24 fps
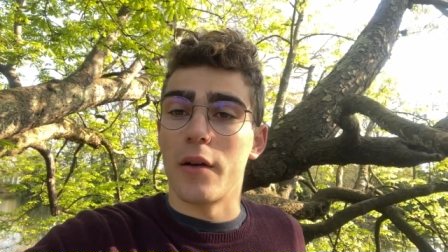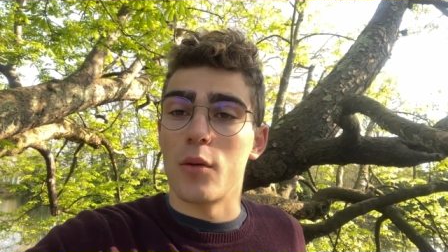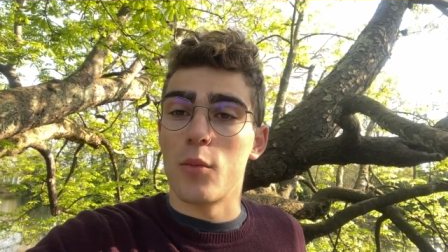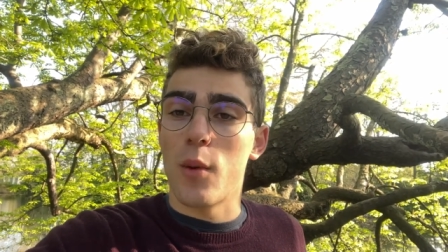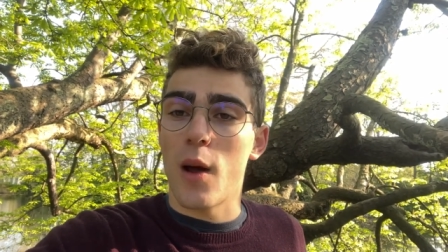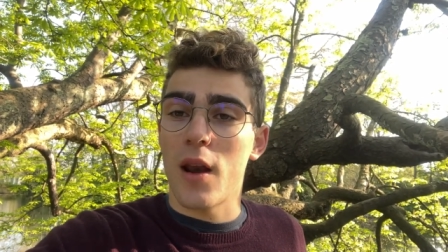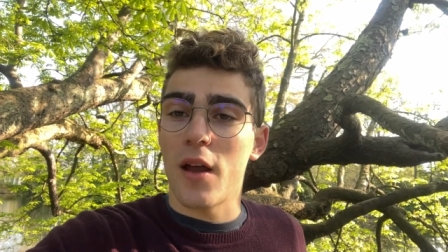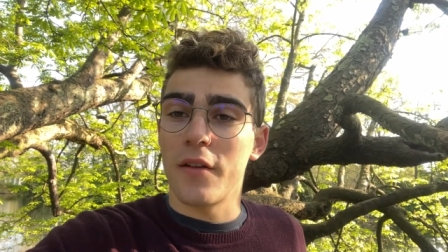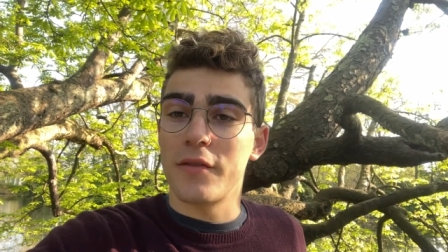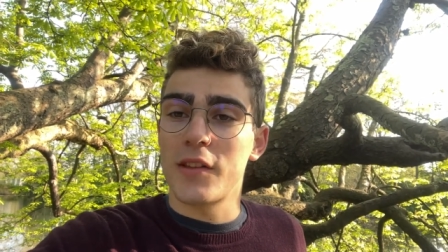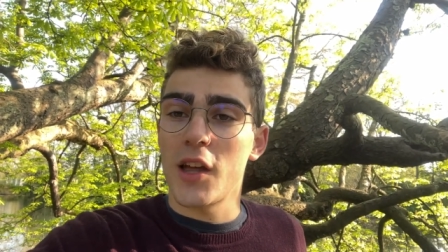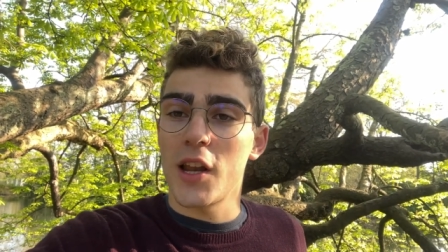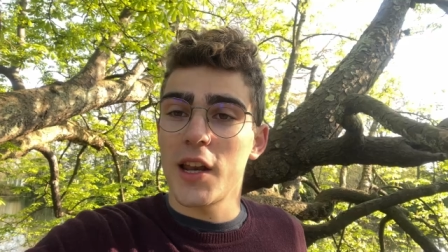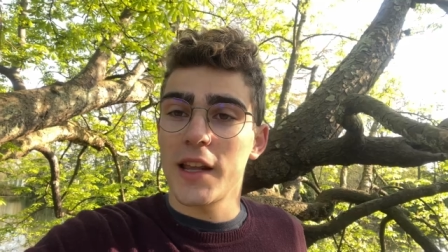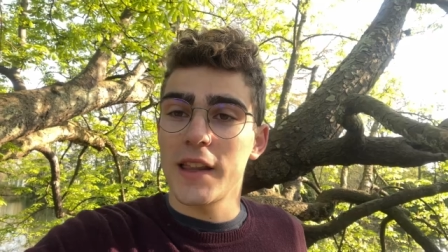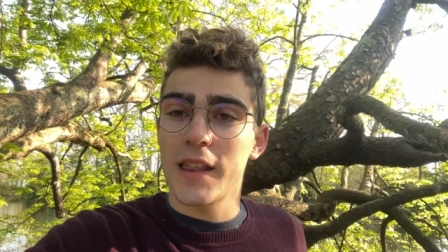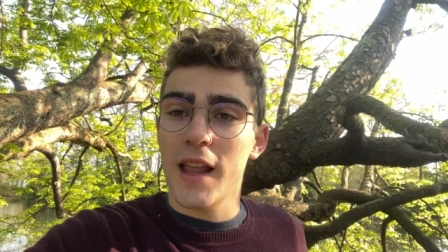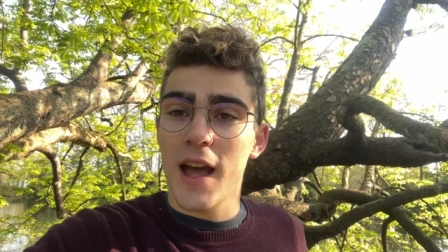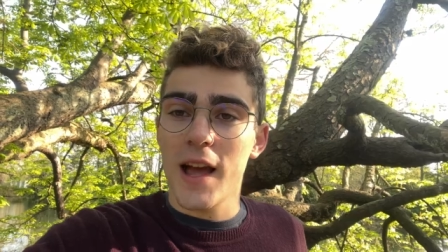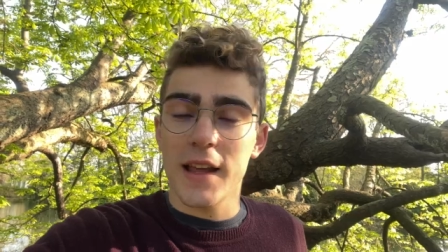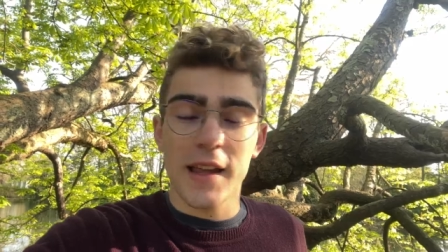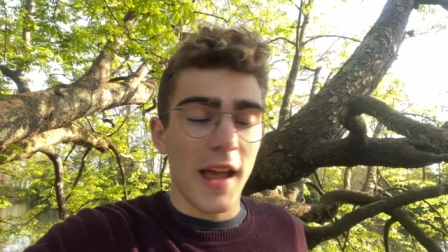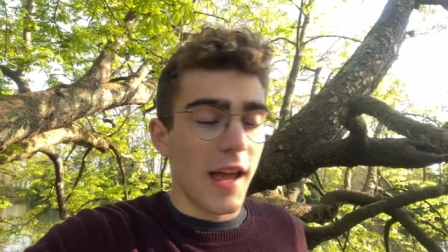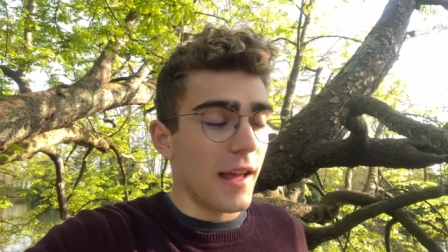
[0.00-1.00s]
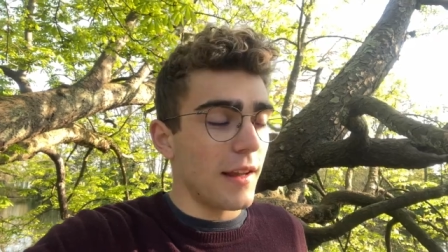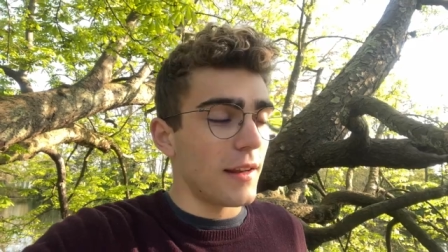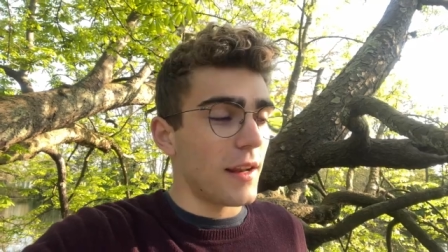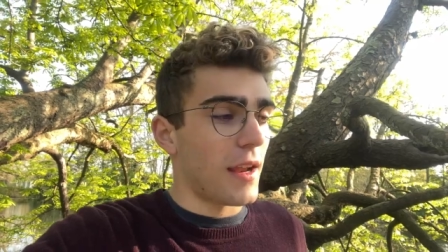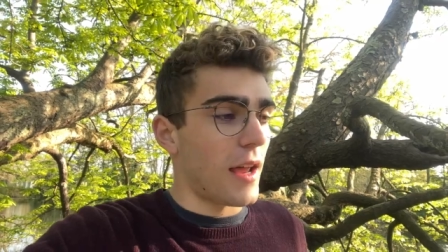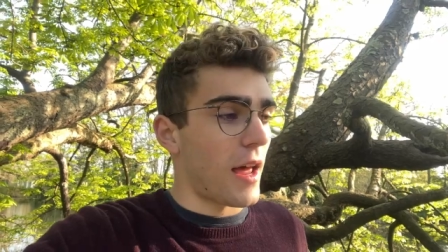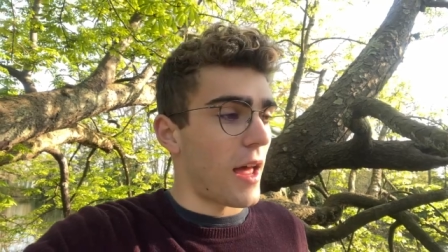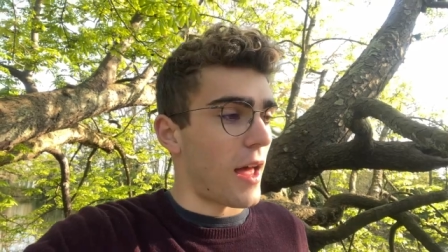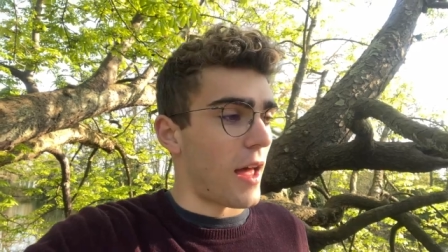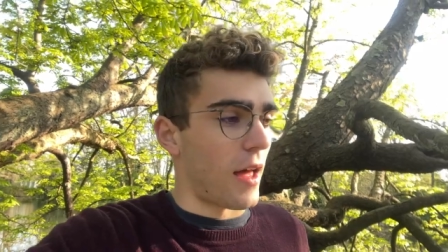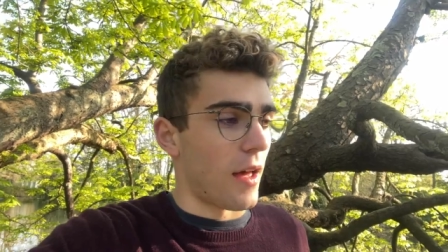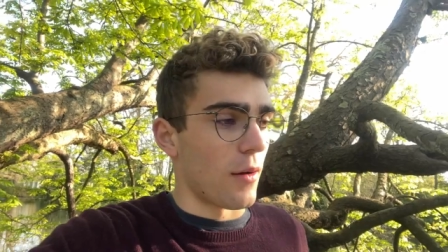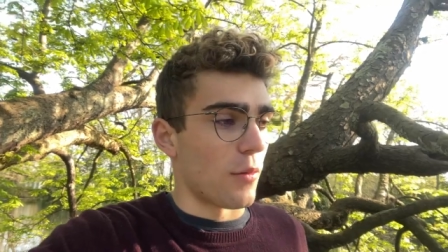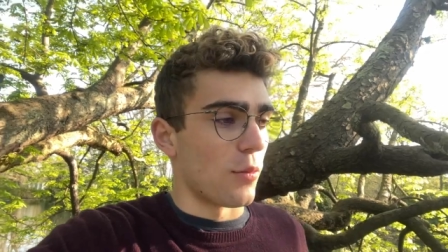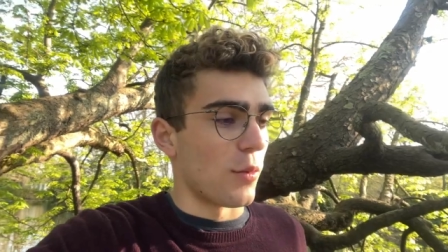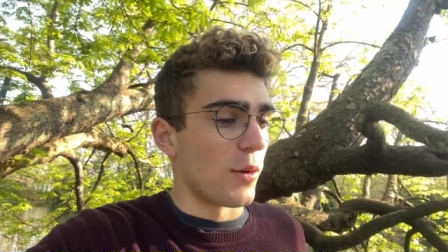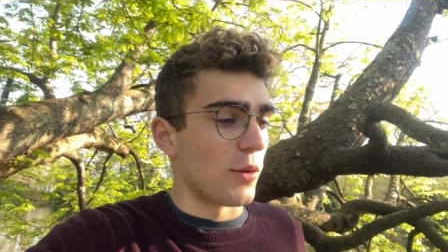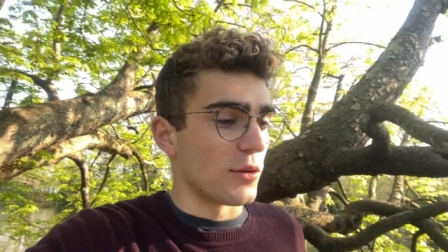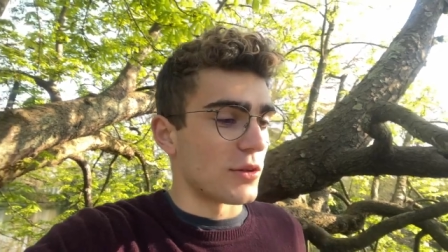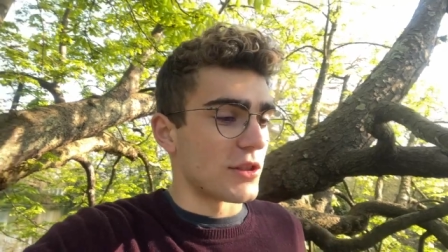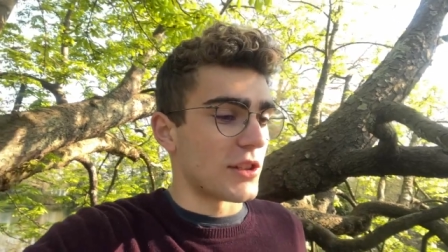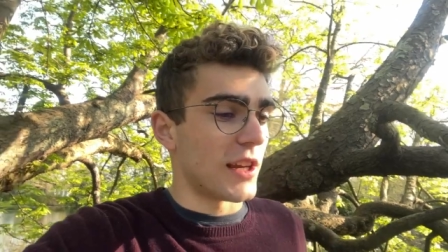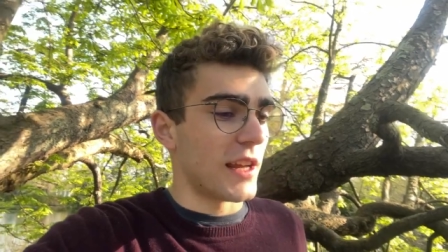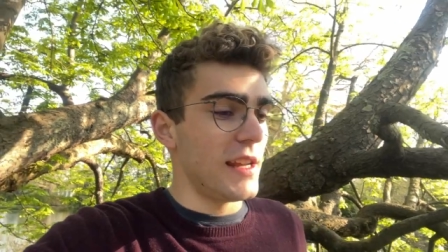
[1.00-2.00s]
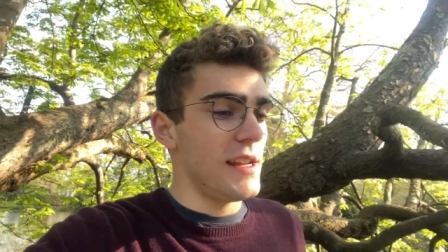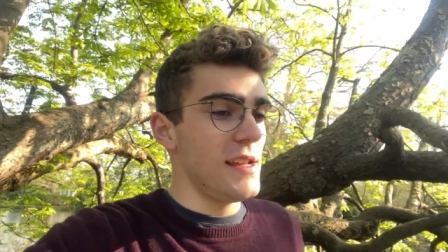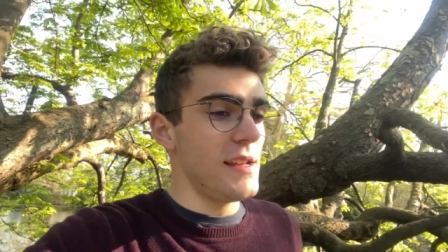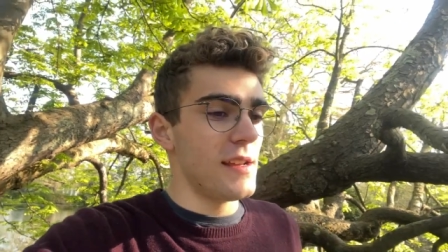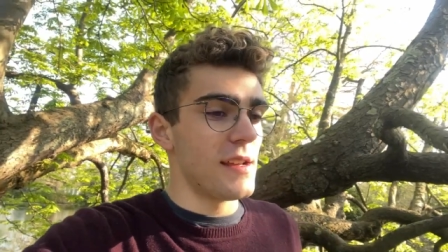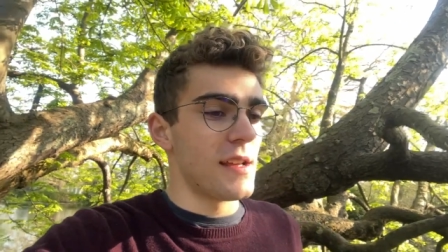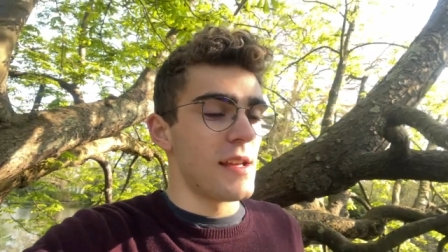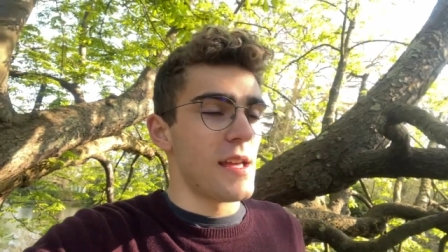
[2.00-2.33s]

well I've done in that yet. We'll see.